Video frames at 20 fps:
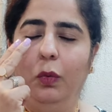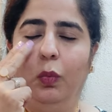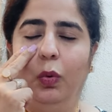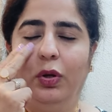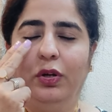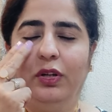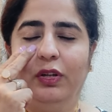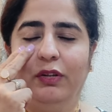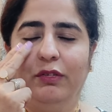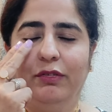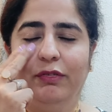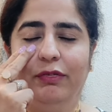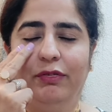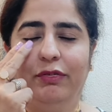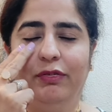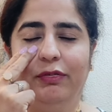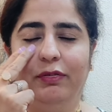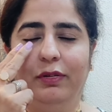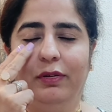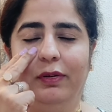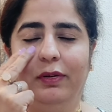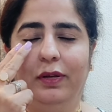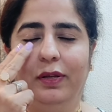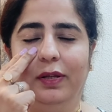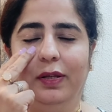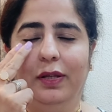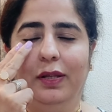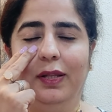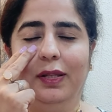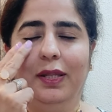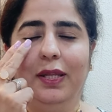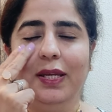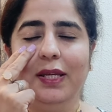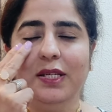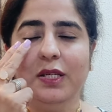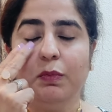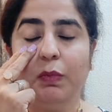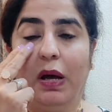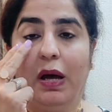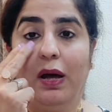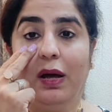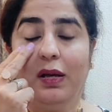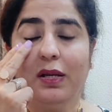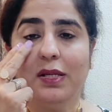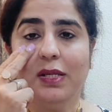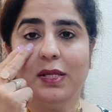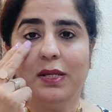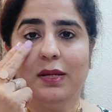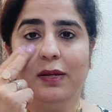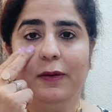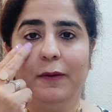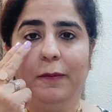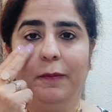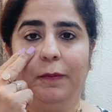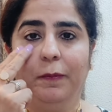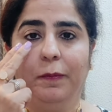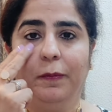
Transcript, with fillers: What if these marks